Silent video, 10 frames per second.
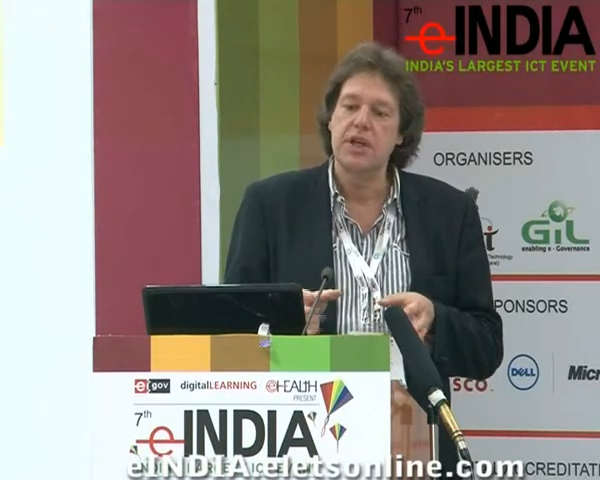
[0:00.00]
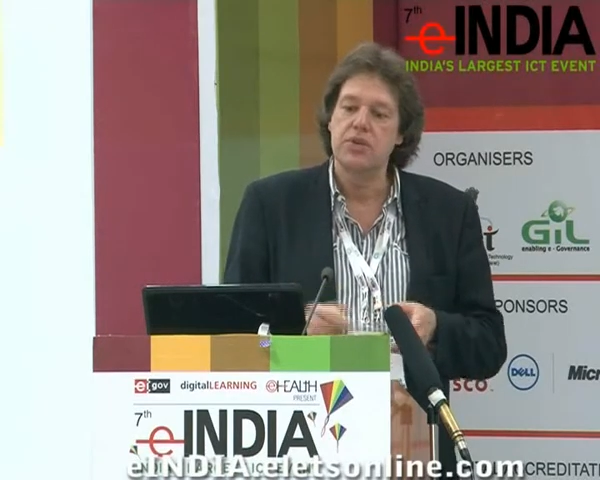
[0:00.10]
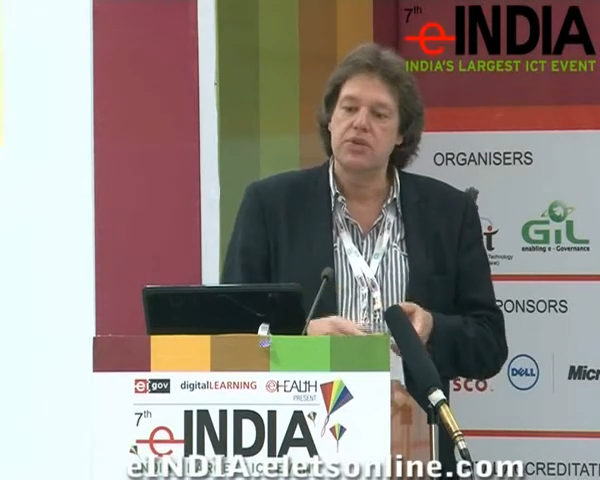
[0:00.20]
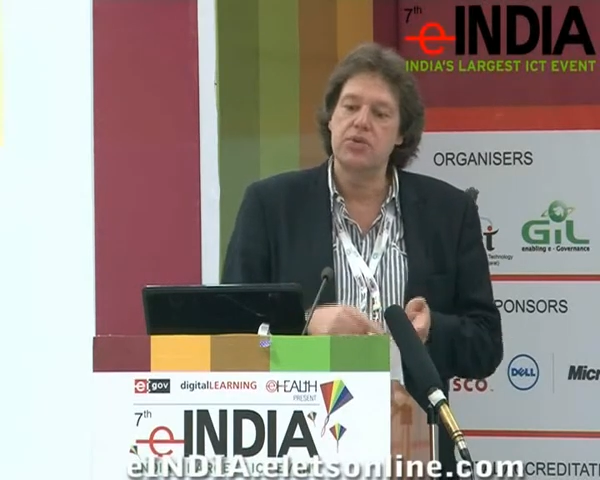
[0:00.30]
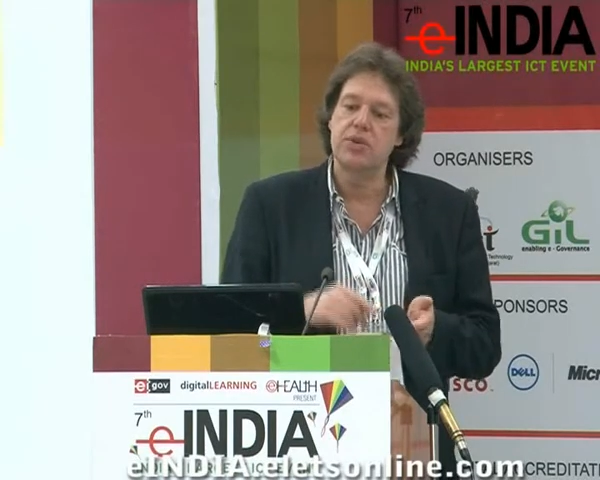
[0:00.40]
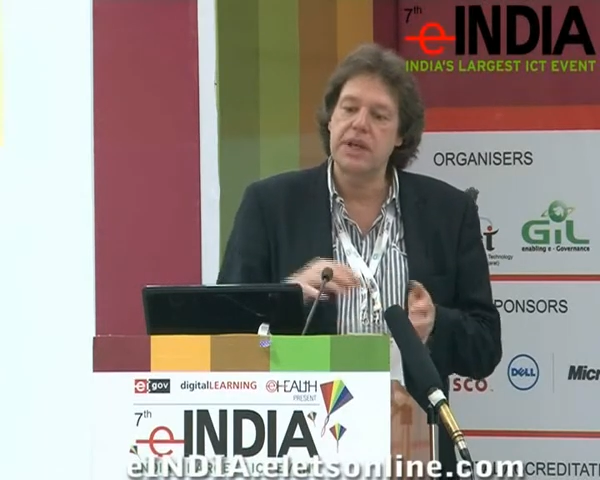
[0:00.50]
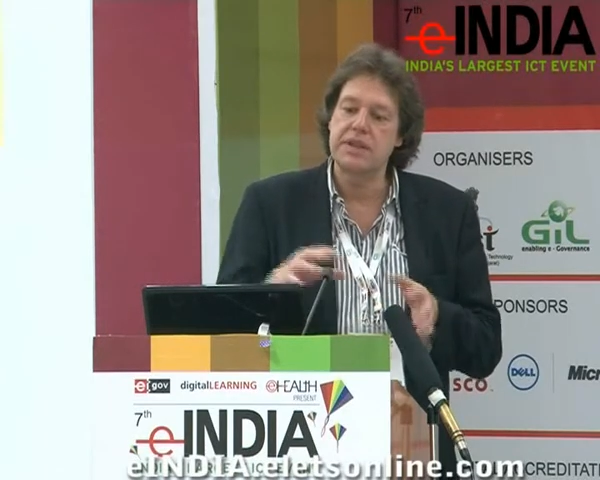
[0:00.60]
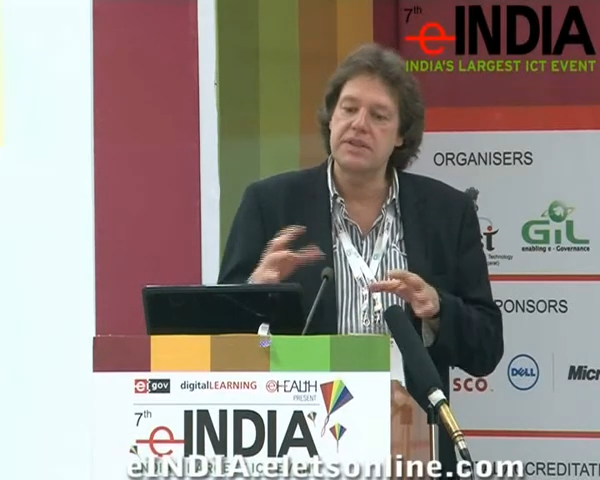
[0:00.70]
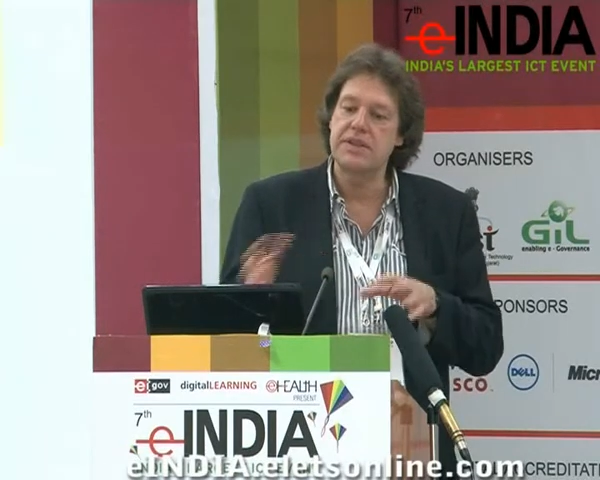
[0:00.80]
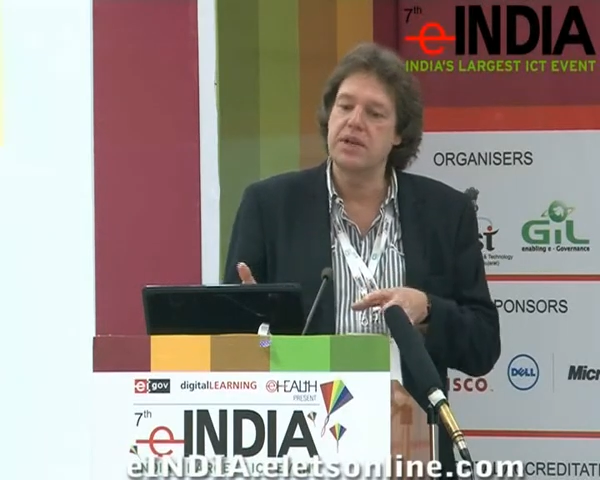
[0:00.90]
So you can
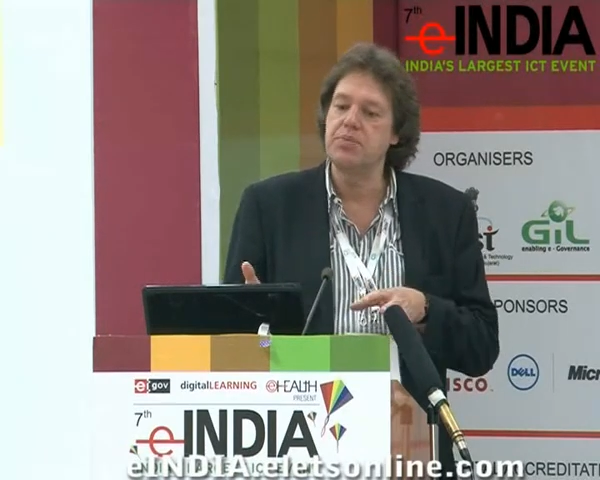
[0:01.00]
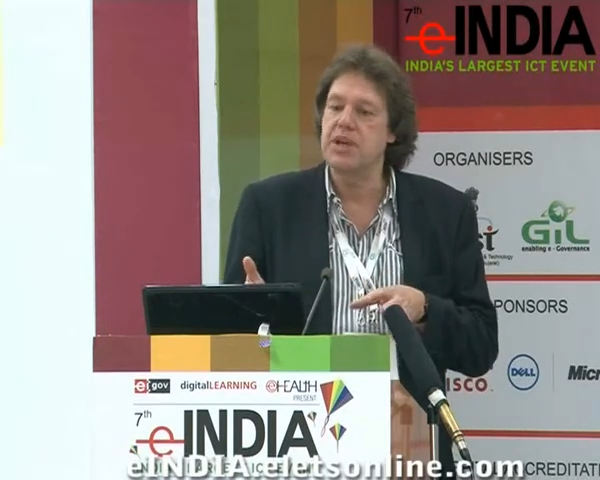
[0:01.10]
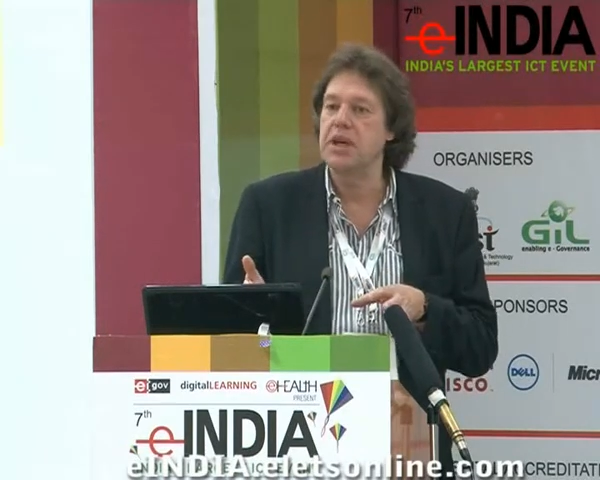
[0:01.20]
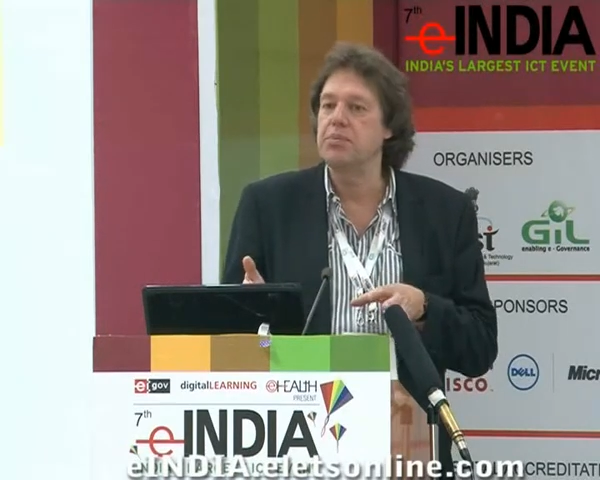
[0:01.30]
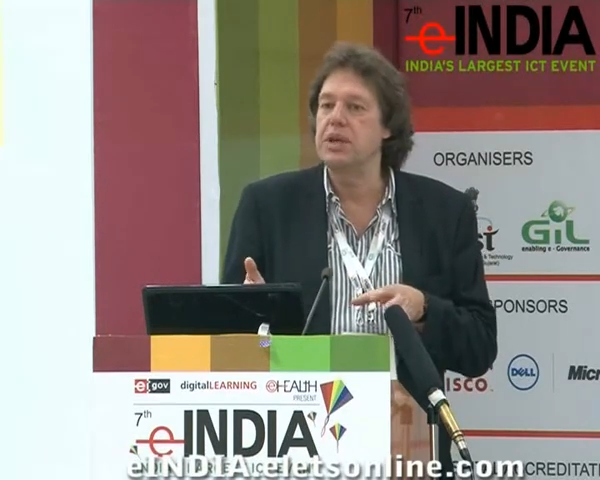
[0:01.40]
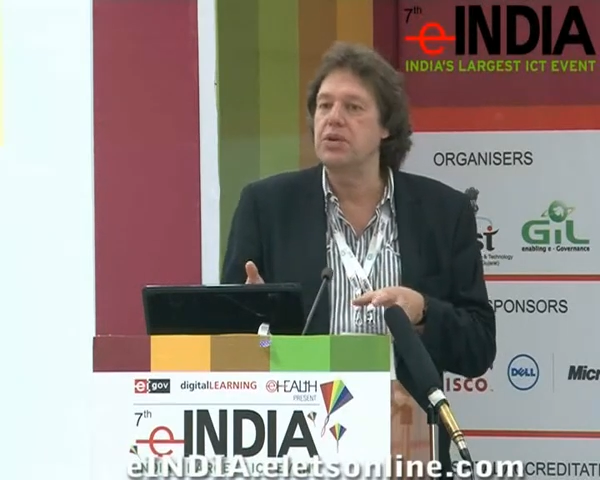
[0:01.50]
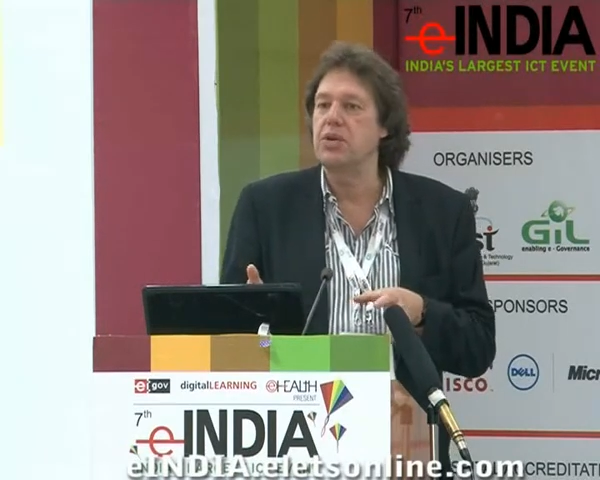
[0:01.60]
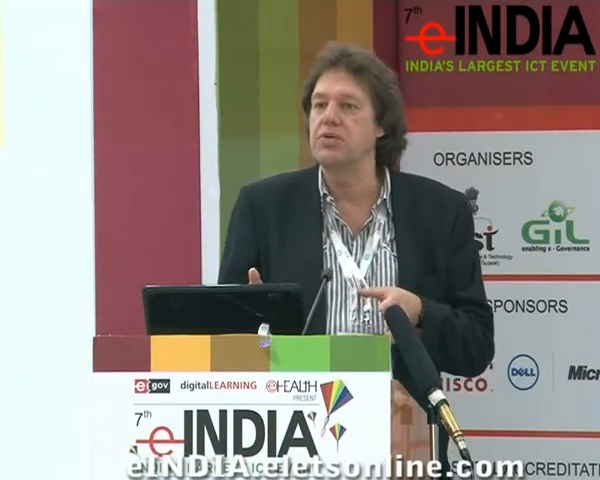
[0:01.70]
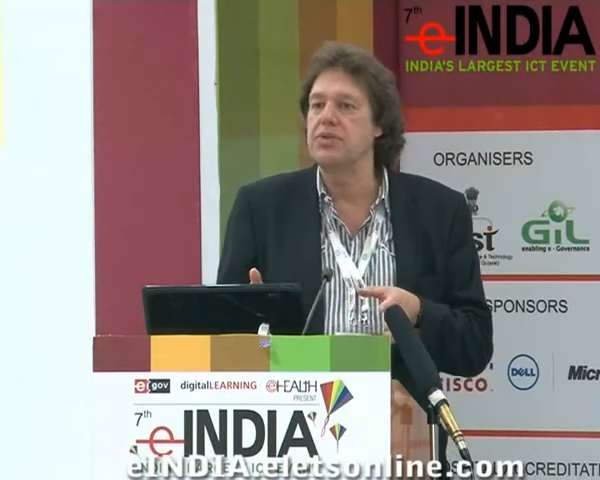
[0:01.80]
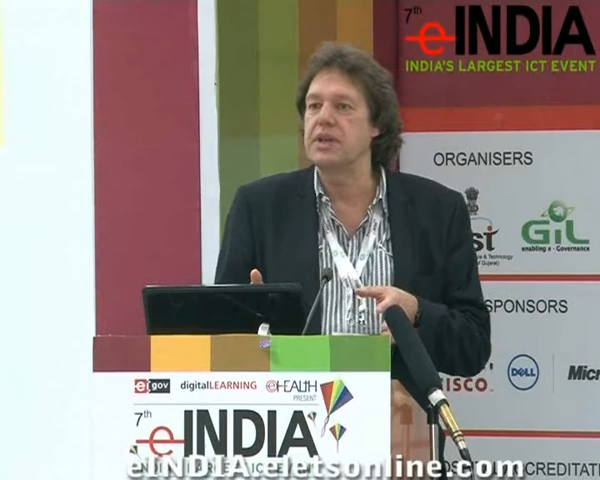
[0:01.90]
at the same time be
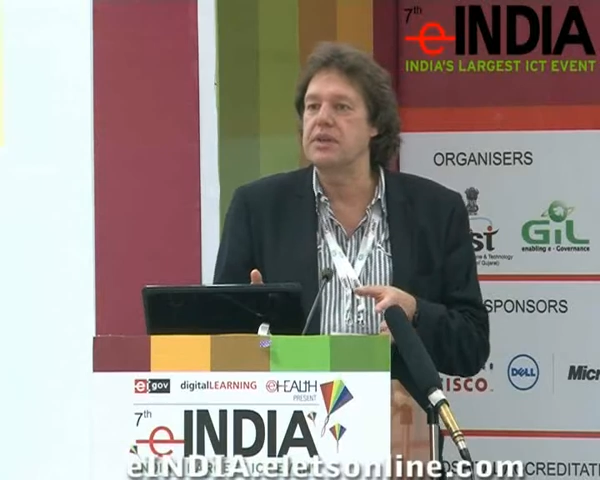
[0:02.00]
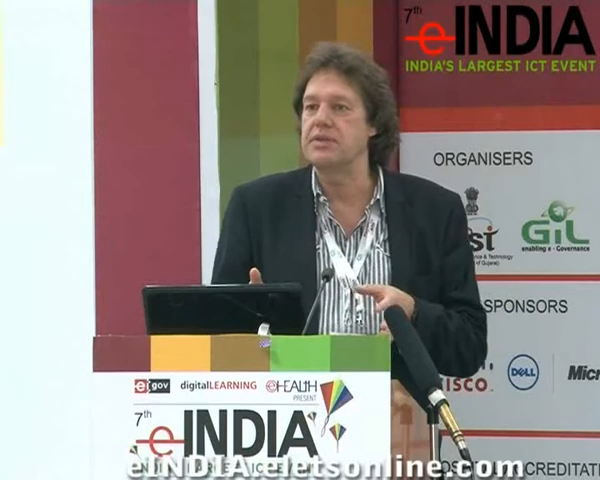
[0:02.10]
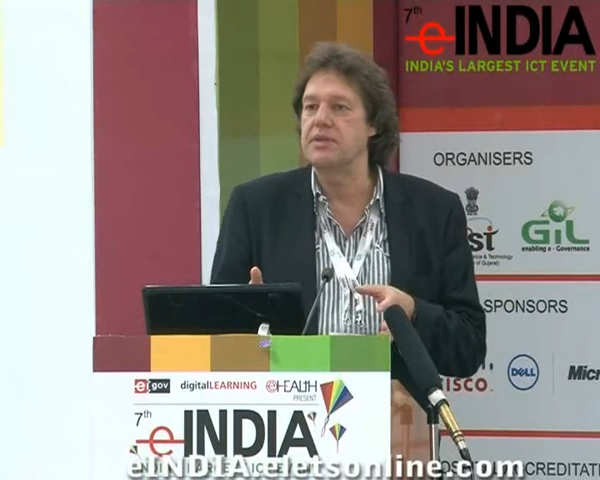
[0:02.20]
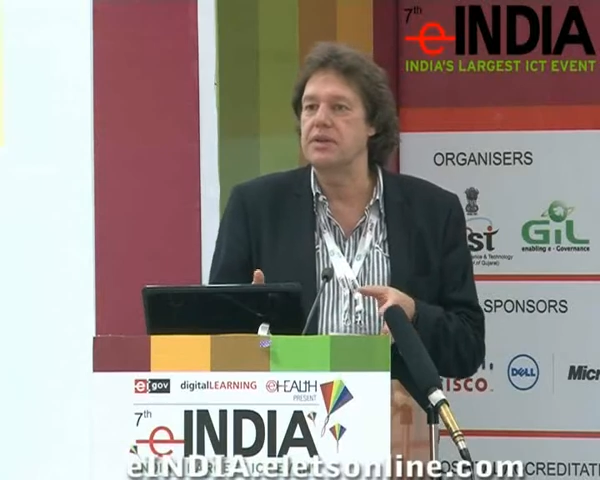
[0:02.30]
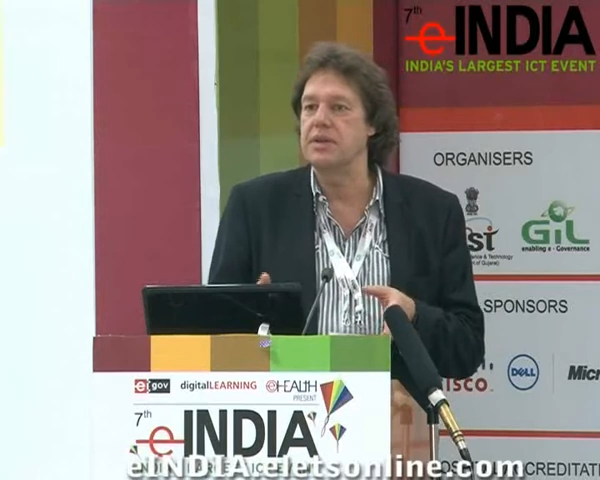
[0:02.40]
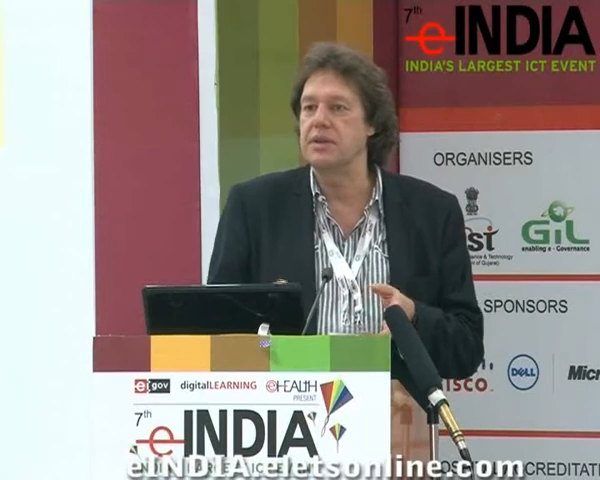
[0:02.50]
context